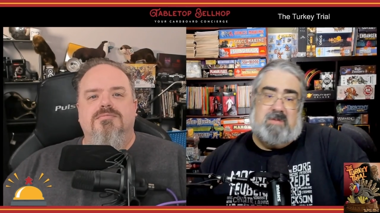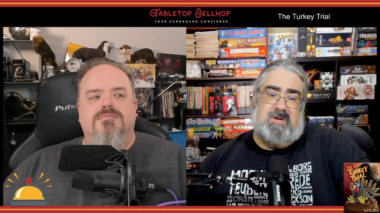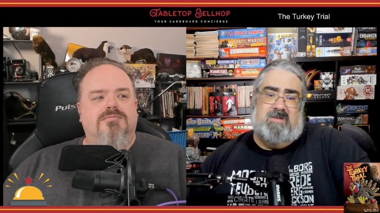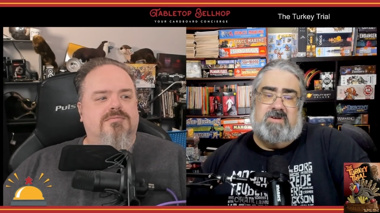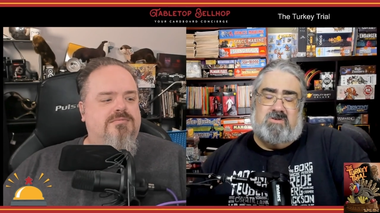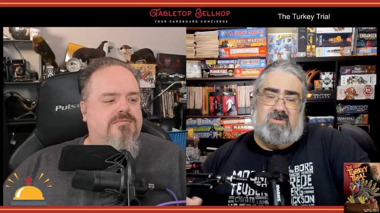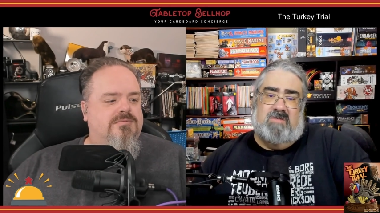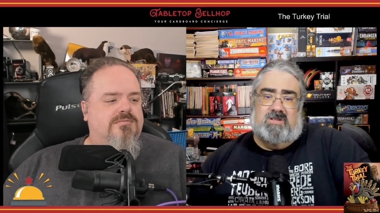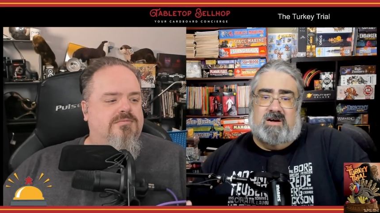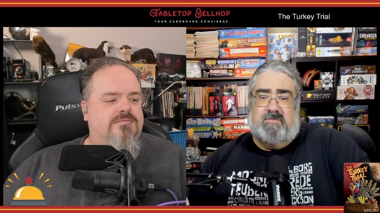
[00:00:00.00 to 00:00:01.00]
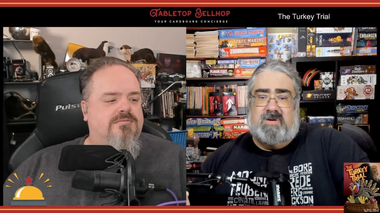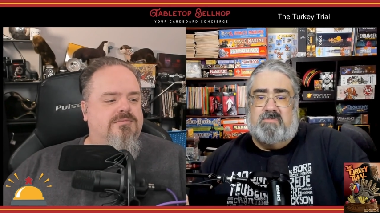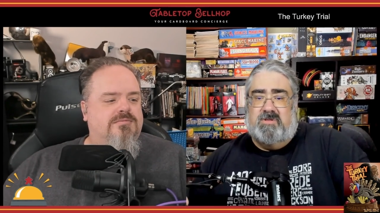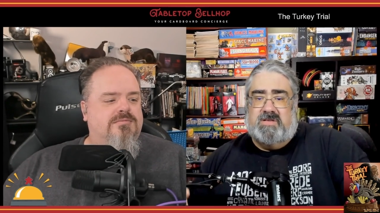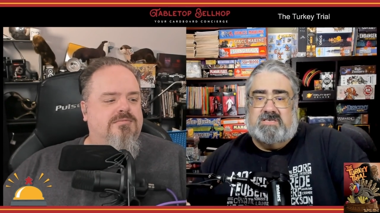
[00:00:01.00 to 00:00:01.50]
Speaker 1: Maybe if you do have a lot of
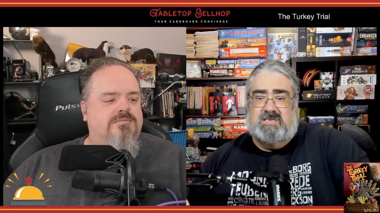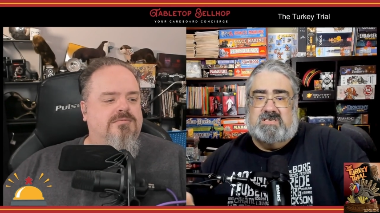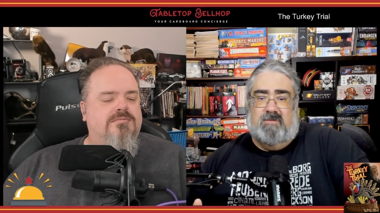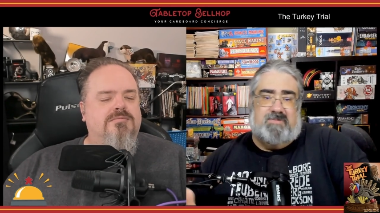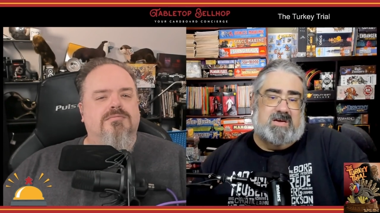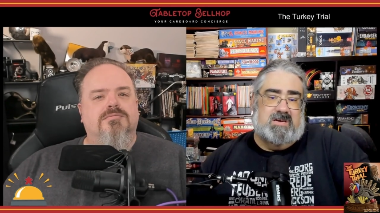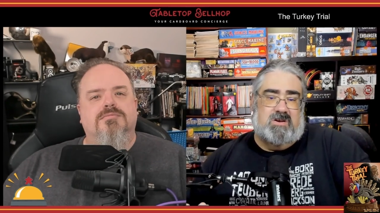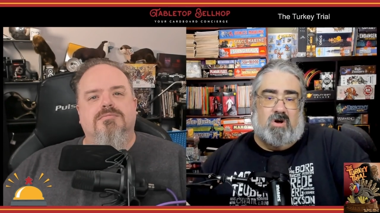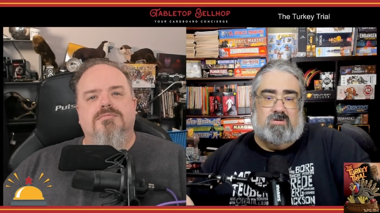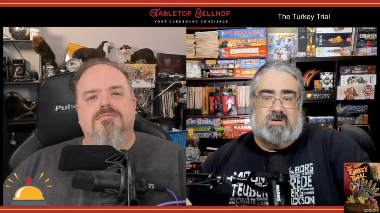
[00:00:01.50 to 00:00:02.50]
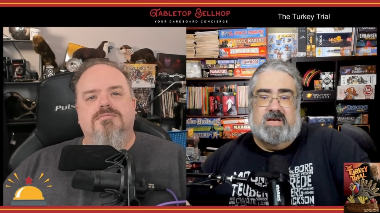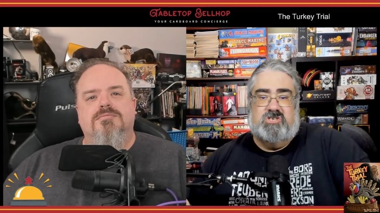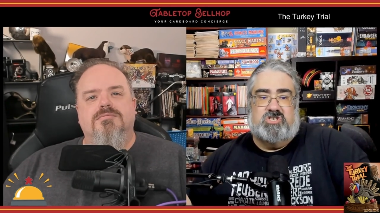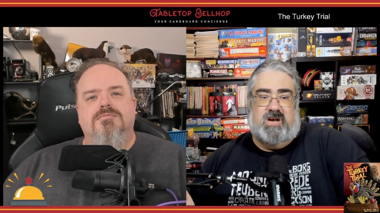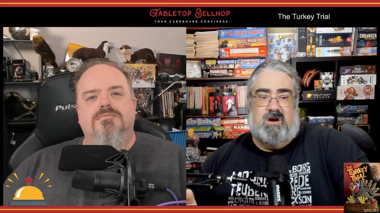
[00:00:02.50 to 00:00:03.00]
people, this is something an adult
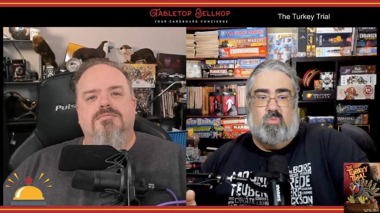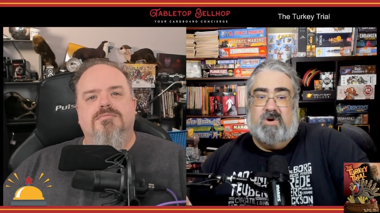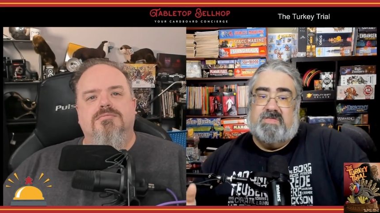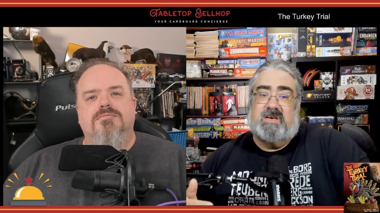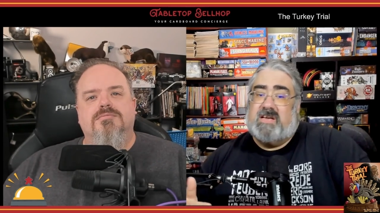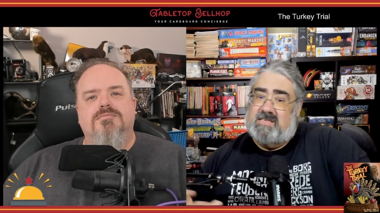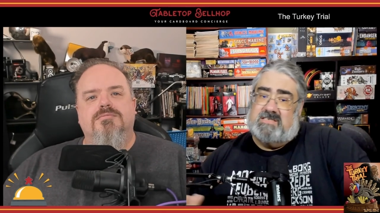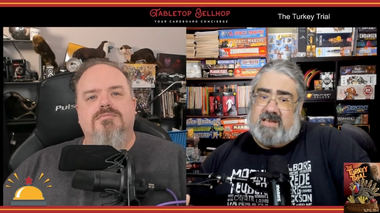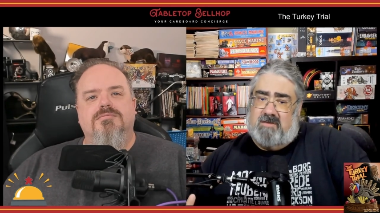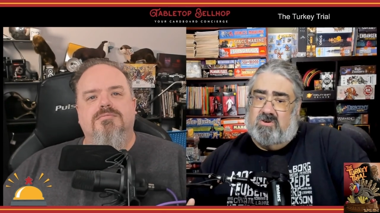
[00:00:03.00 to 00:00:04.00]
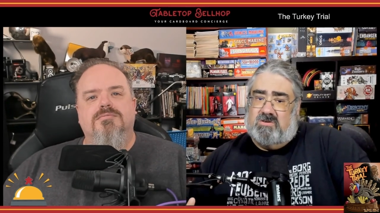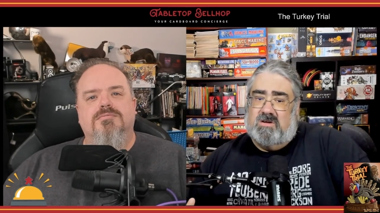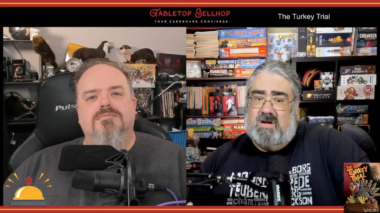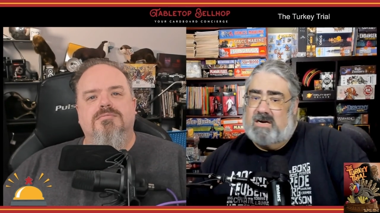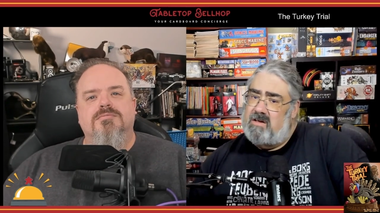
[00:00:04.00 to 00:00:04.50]
can share with the kids' table.
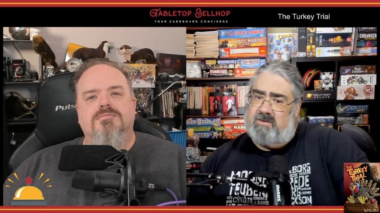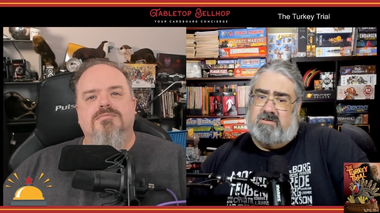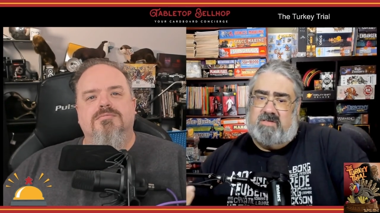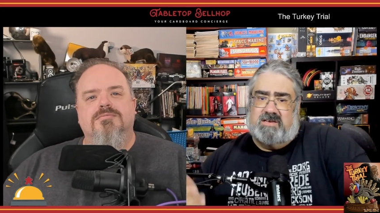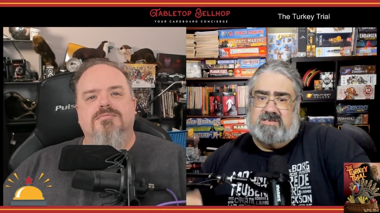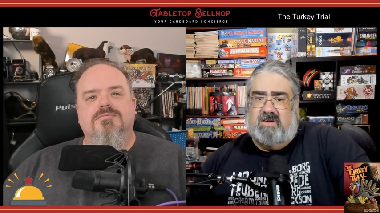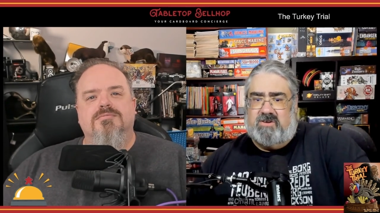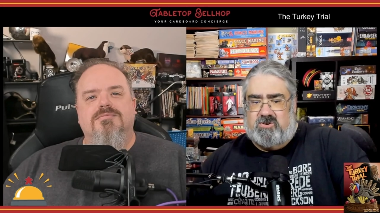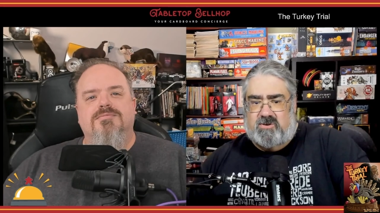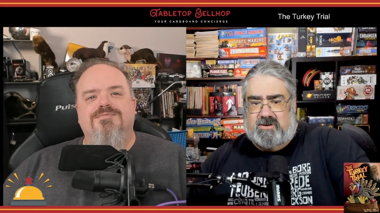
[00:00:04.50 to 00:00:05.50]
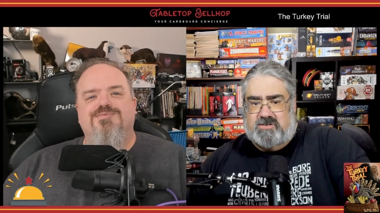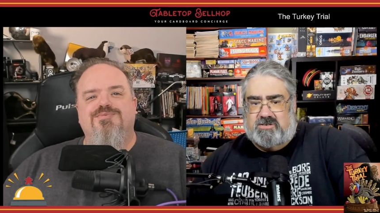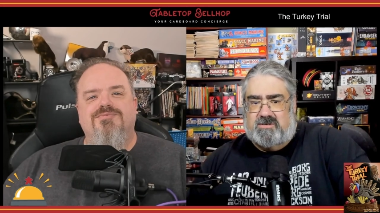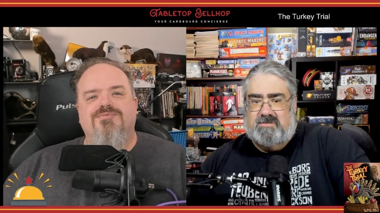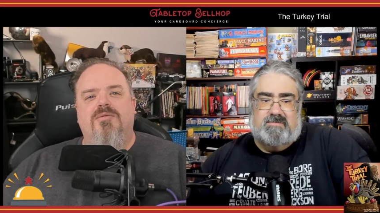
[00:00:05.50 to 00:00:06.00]
Another Thanksgiving
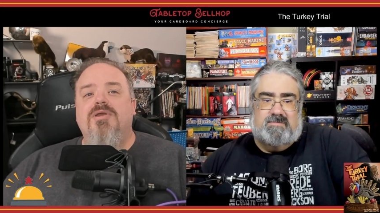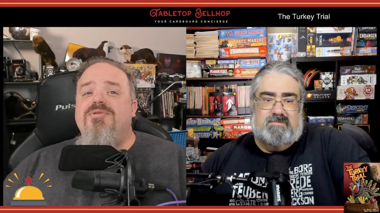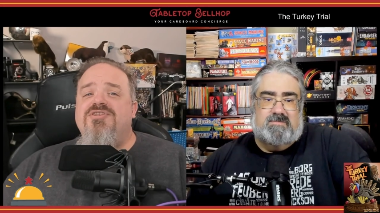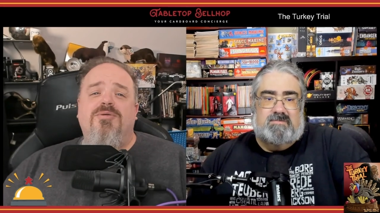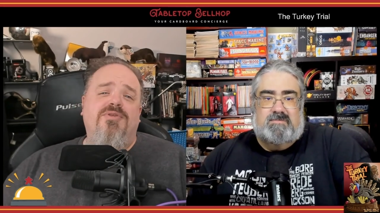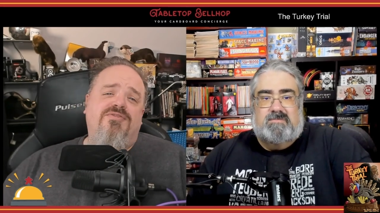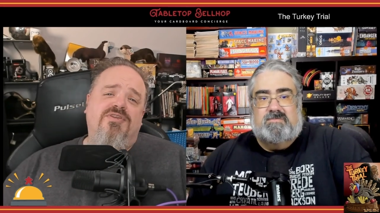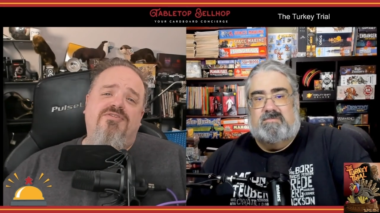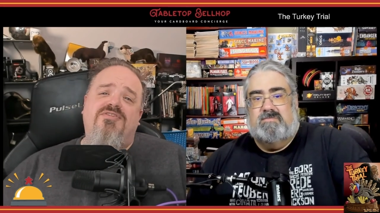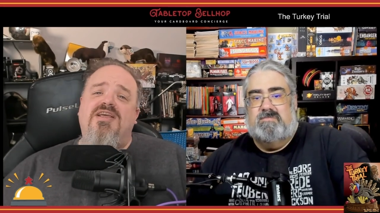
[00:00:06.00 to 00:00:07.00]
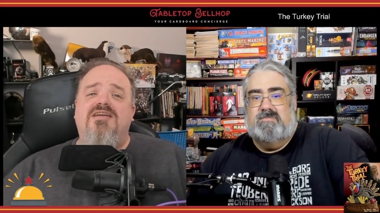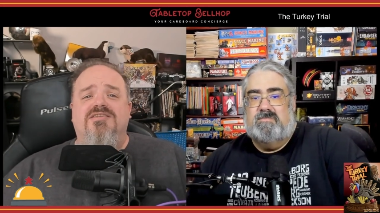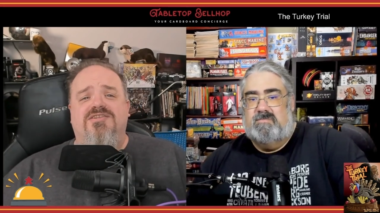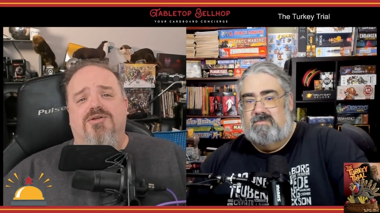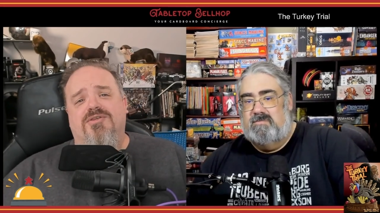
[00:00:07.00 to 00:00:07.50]
tradition.
Speaker 2: Maybe something for the
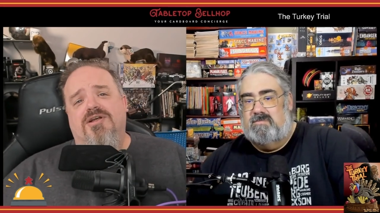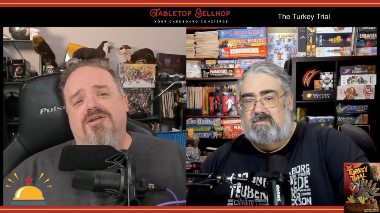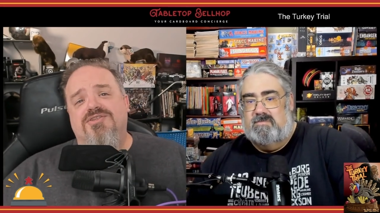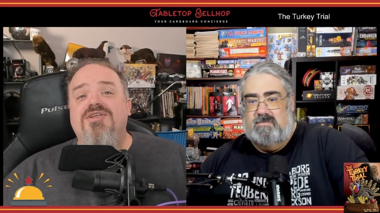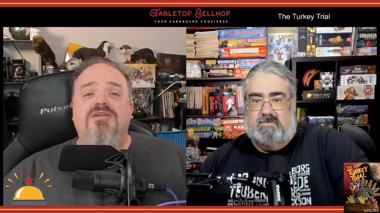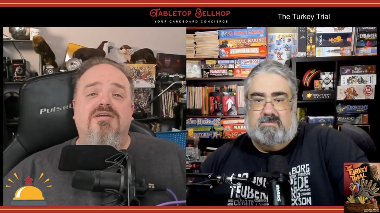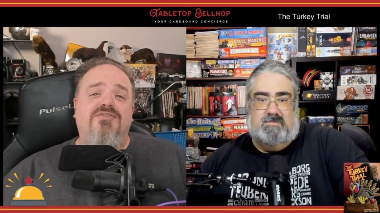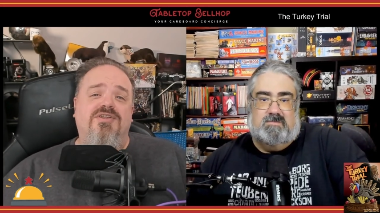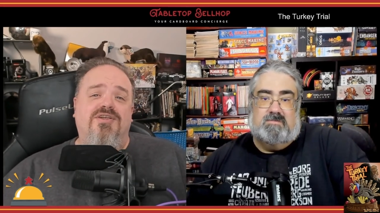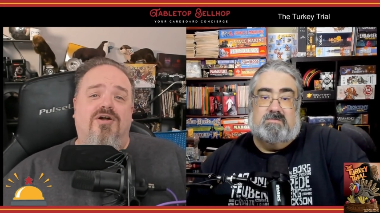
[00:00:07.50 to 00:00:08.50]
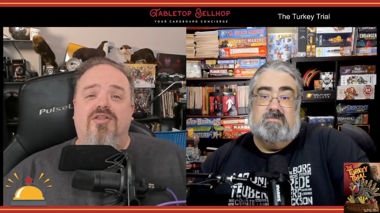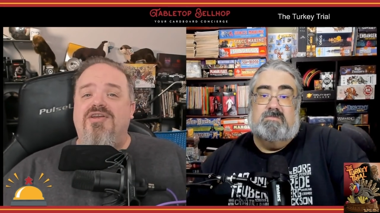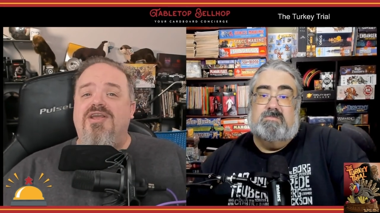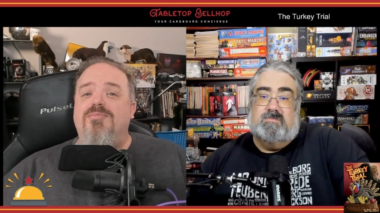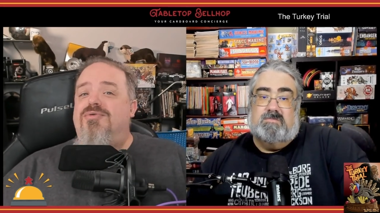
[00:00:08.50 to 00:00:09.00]
vegans out there sick of the
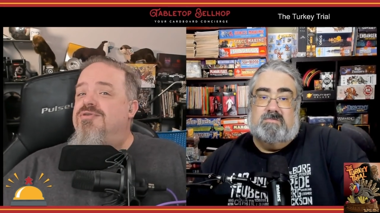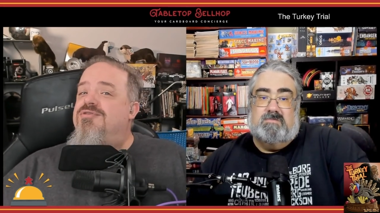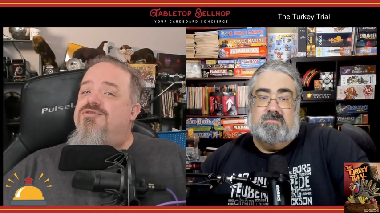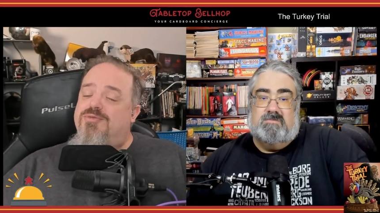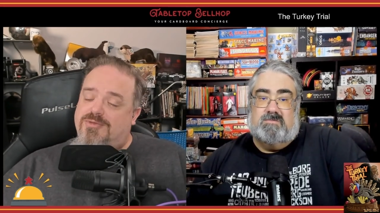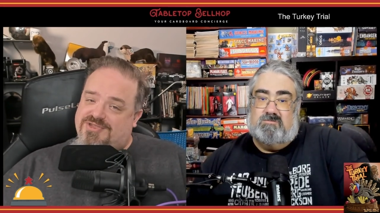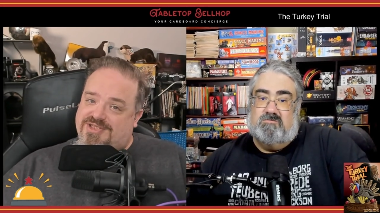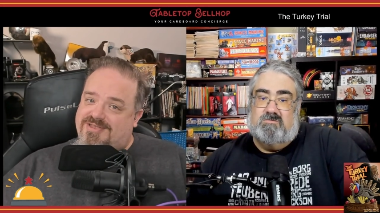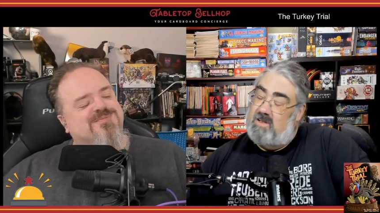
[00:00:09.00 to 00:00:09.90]
holiday bird cruelty.